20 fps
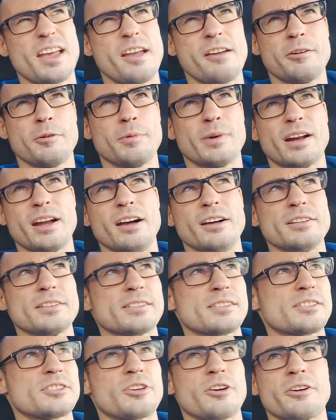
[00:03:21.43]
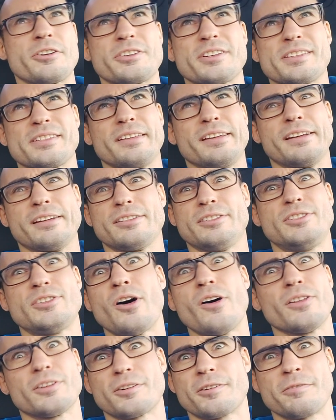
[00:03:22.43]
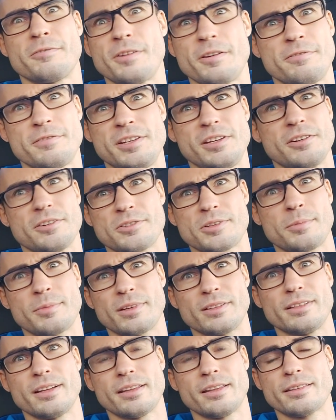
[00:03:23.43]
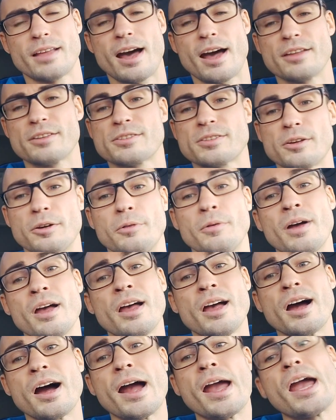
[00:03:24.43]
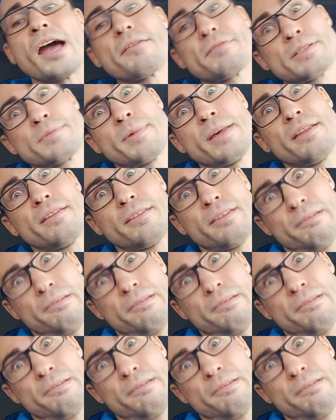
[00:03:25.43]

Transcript: Everywhere else charges like $1.50 or something like that. So I have spent